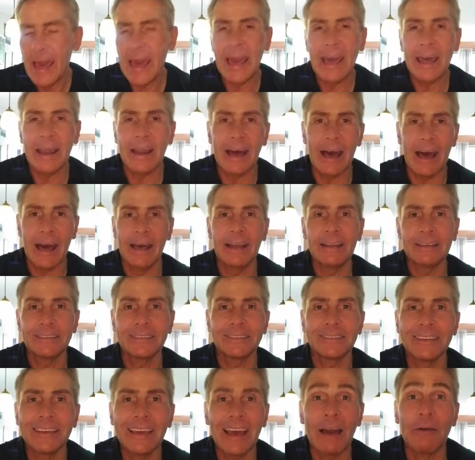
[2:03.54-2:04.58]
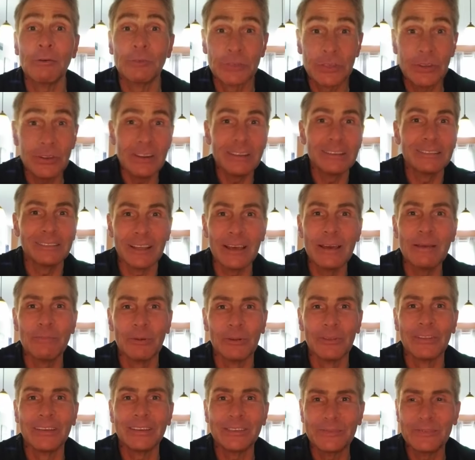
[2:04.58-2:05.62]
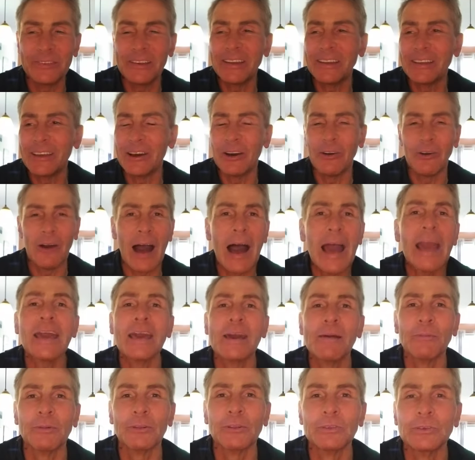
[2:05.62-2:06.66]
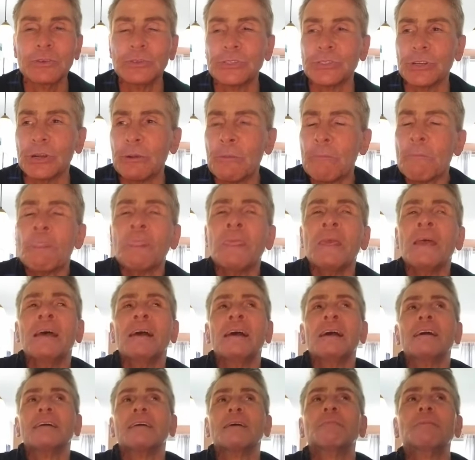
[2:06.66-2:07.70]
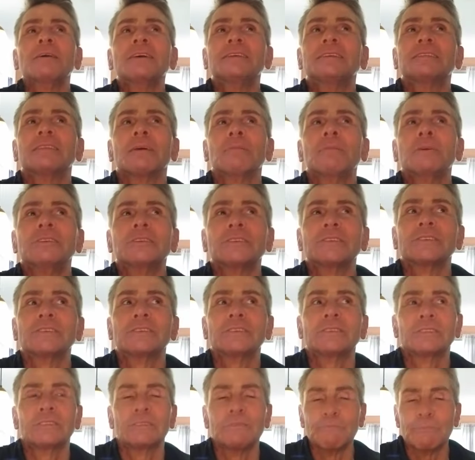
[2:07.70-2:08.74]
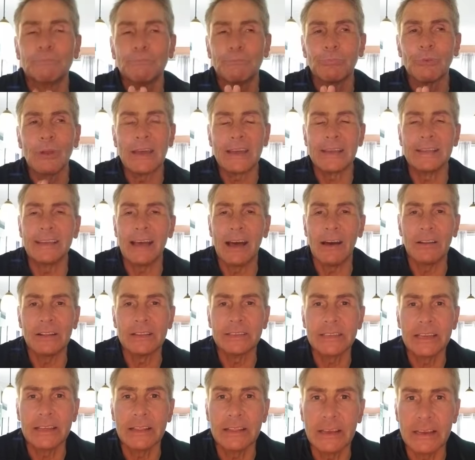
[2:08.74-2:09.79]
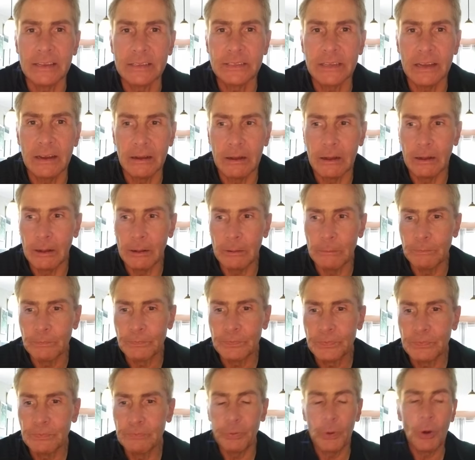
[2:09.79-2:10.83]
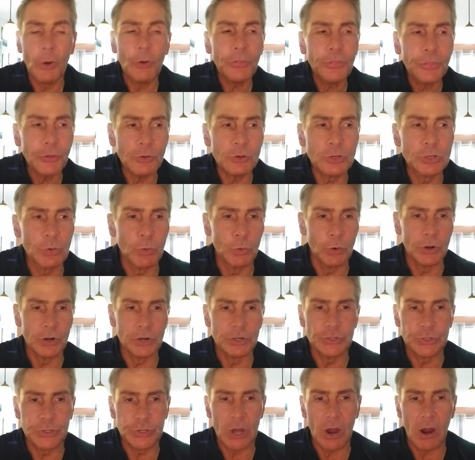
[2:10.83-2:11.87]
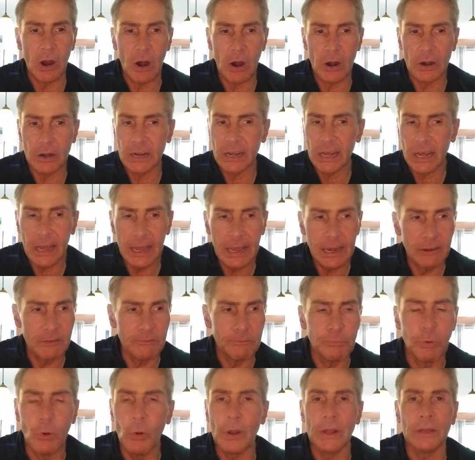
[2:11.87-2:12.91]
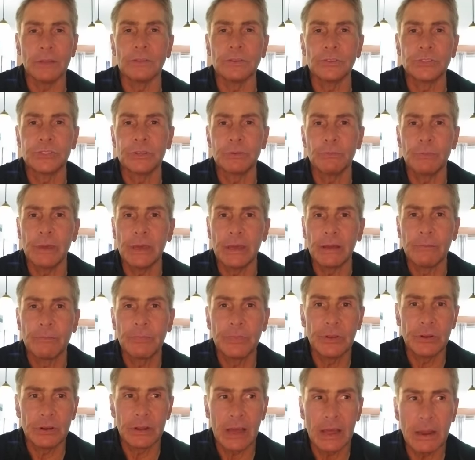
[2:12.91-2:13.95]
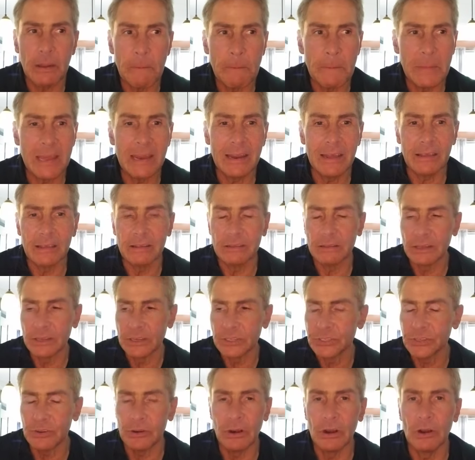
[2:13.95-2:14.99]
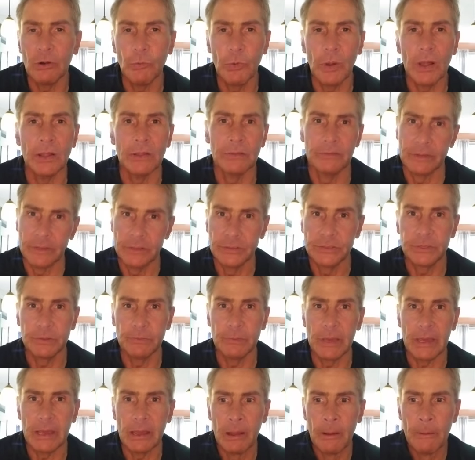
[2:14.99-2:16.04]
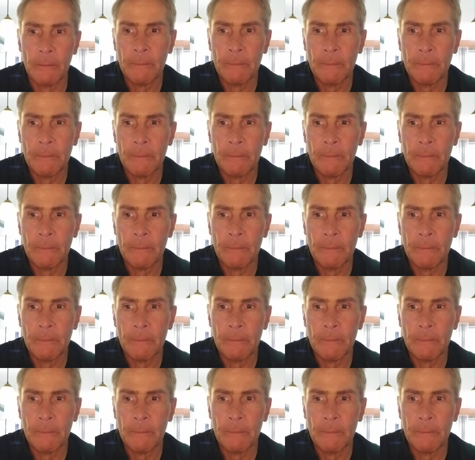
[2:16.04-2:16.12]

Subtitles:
And honestly, I was gonna label this video, I am a loser. Let me just break it down and say this. Both those words are kind of pointless to me. They're kind of meaningless. They're irrelevant to me.